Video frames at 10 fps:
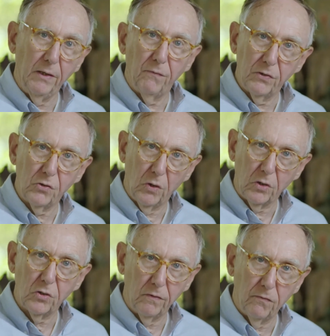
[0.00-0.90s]

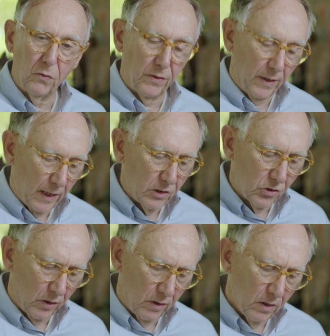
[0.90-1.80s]
infrastructure for the
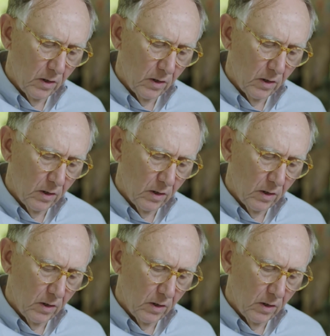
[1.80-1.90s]
nation.